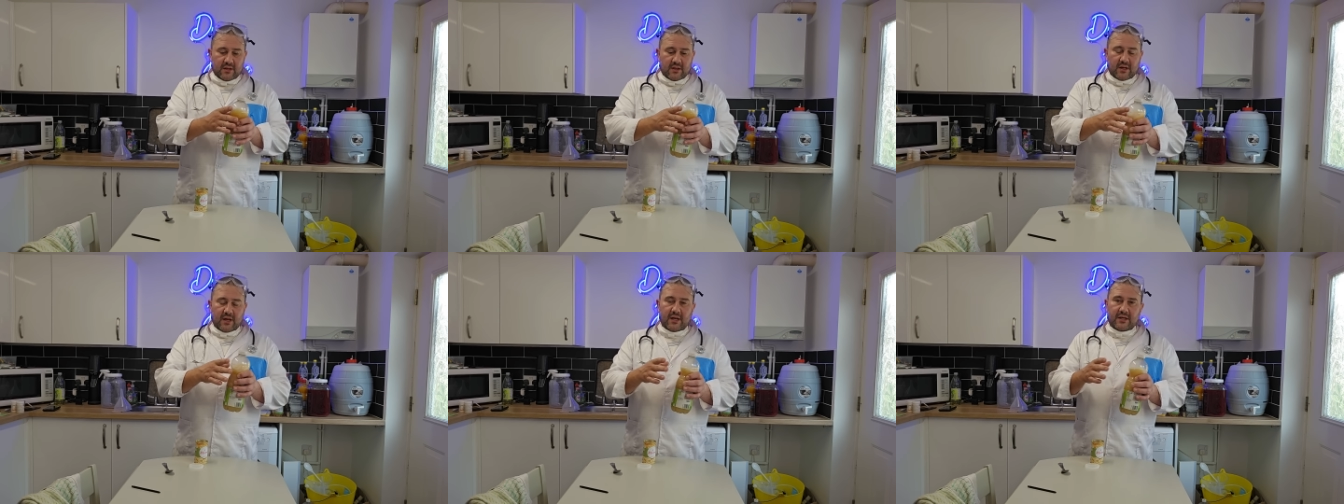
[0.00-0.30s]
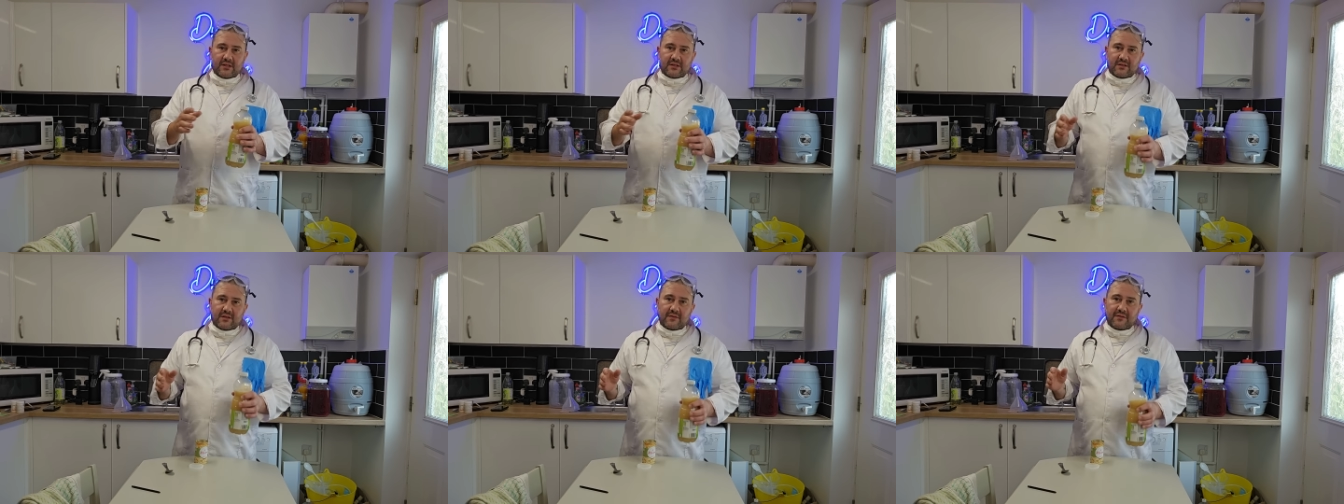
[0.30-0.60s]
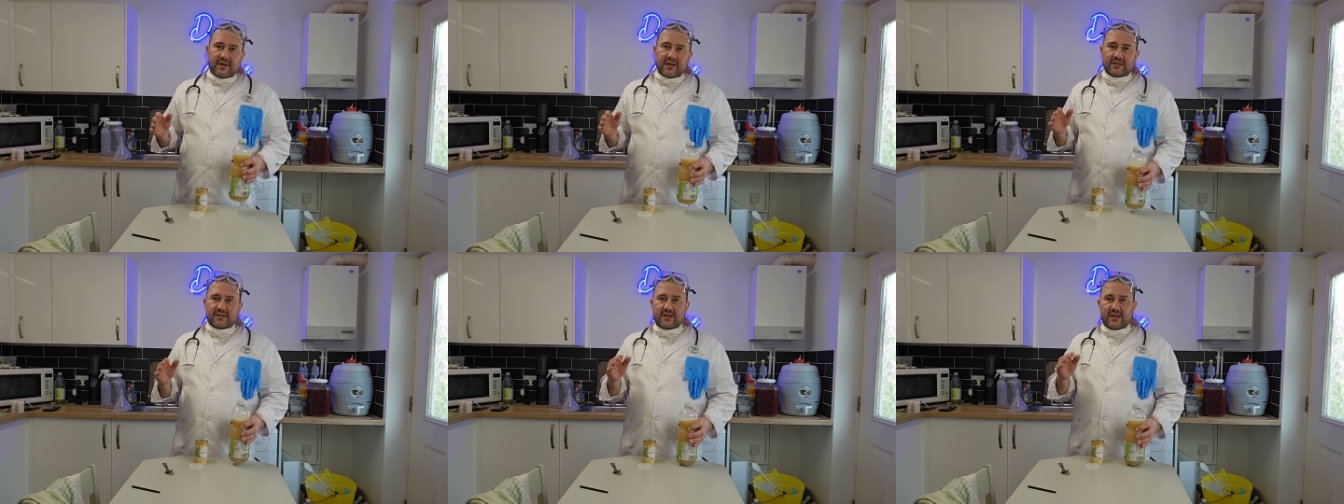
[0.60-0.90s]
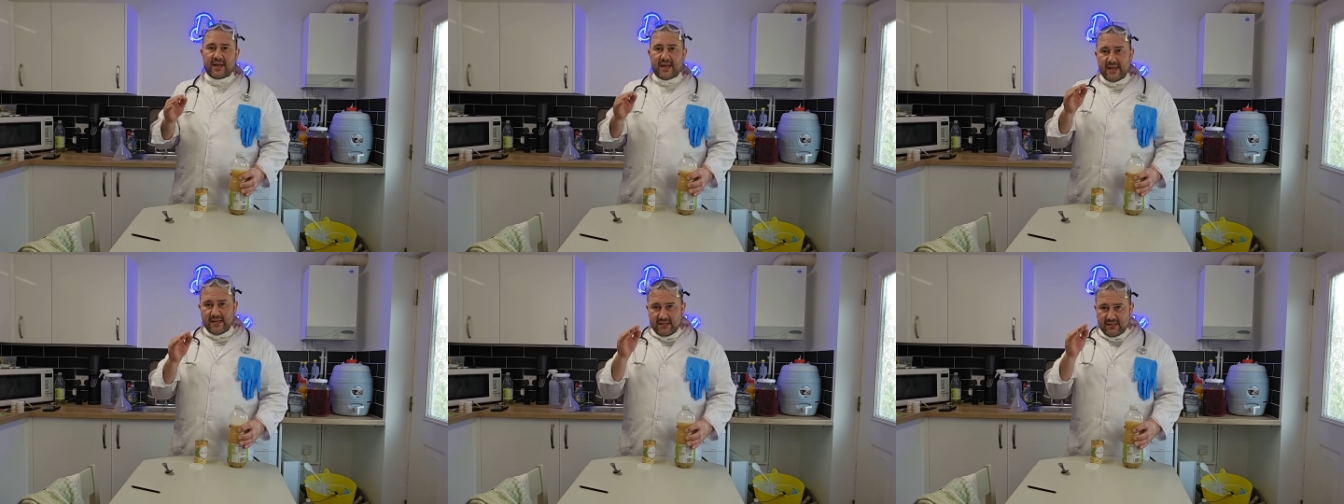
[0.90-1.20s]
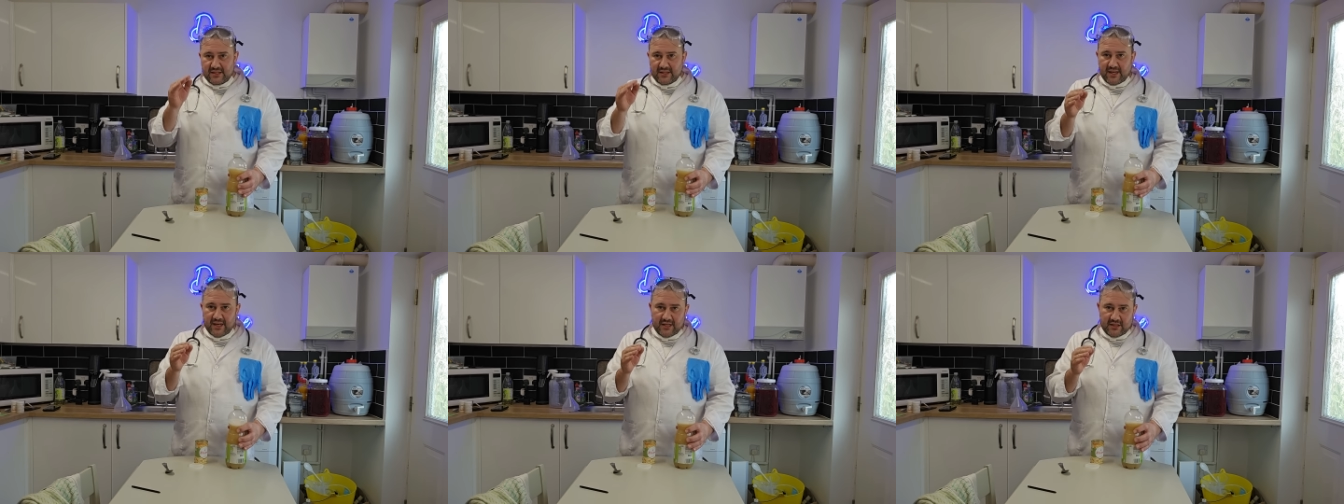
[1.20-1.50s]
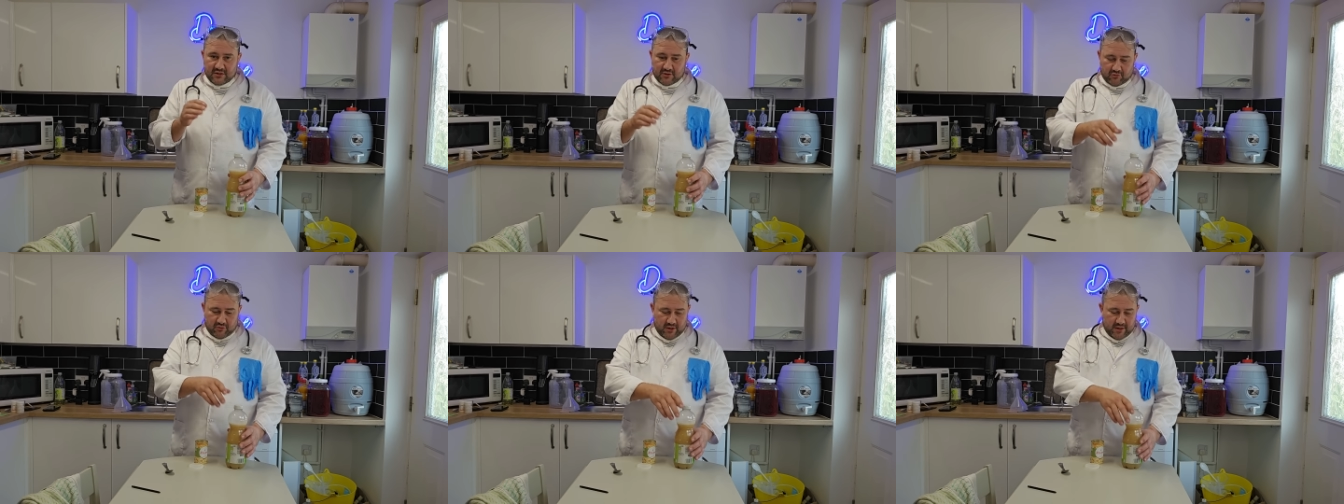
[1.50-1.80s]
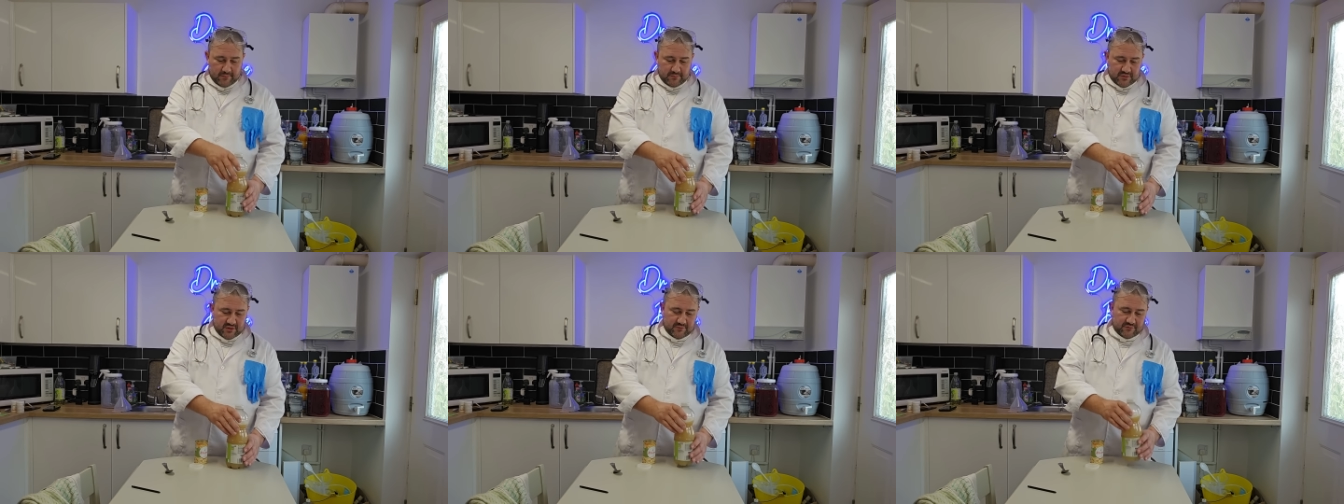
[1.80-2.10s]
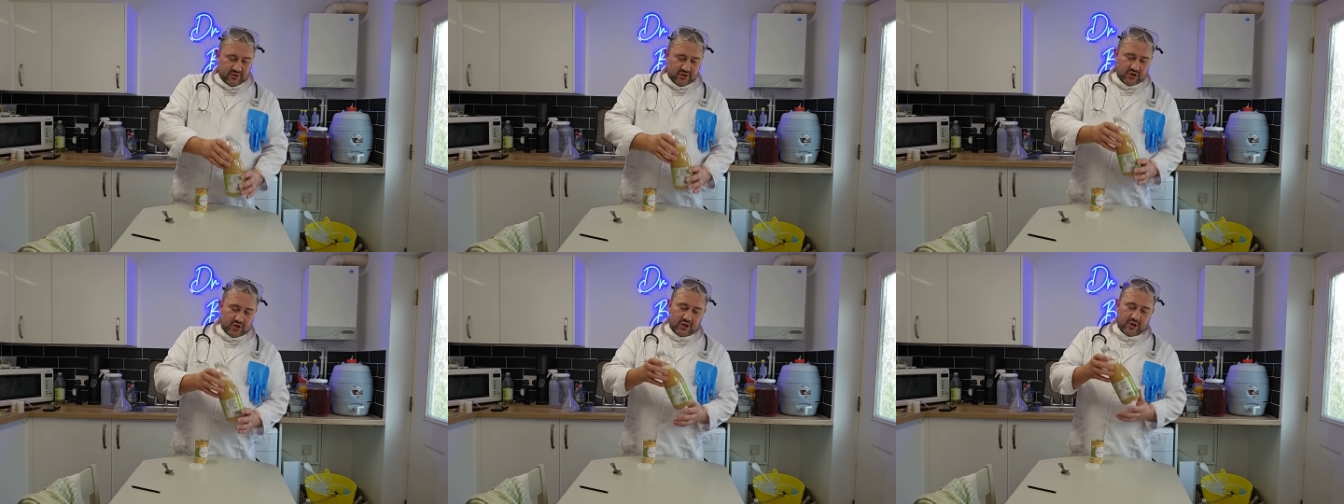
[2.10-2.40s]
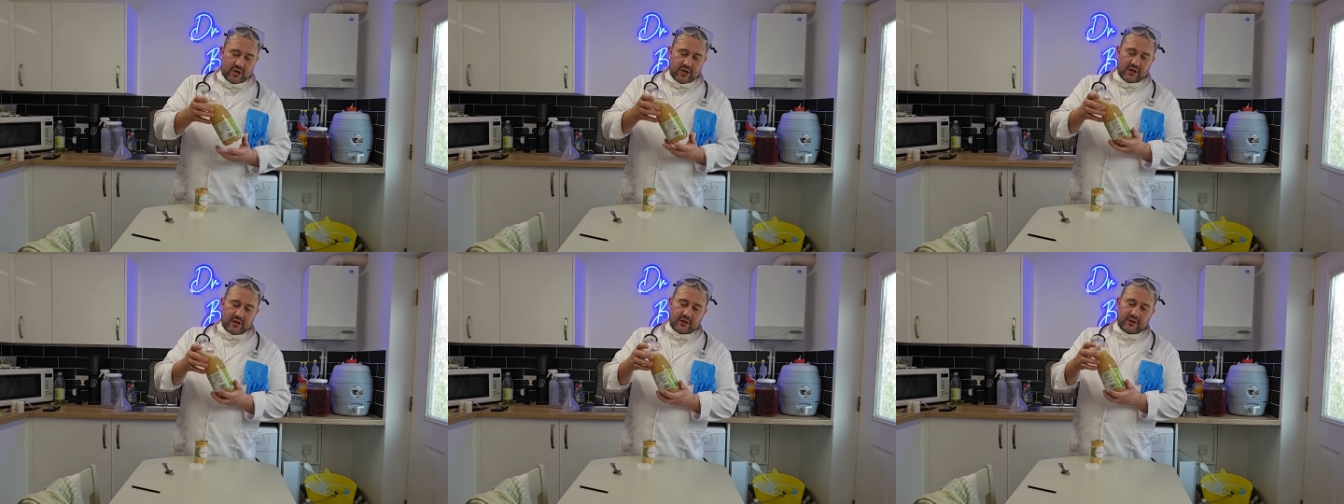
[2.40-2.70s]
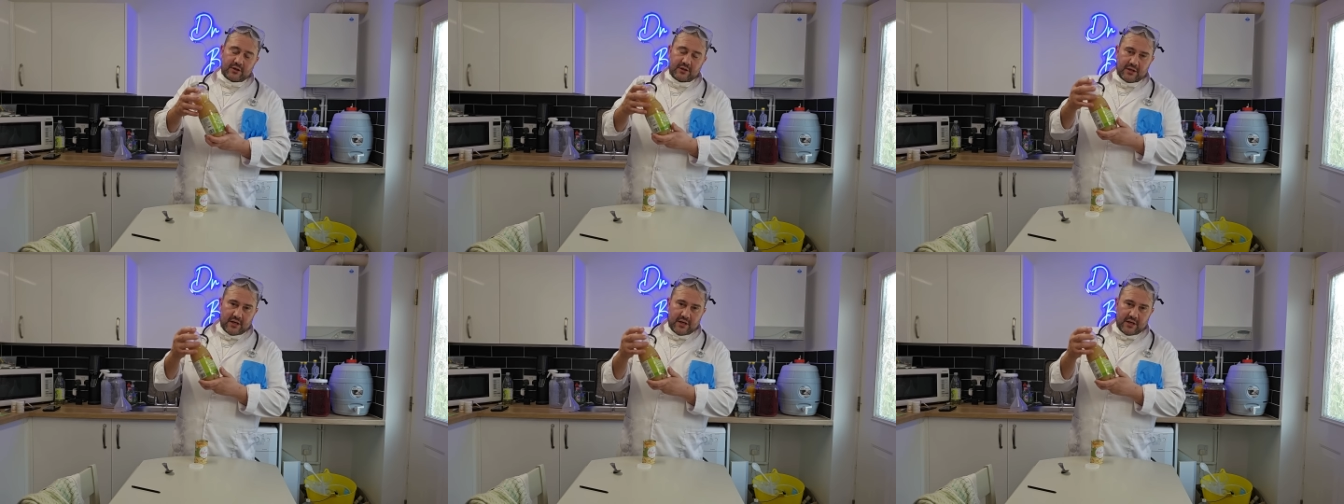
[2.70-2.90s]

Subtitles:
Guys, that's 88 grams of sugar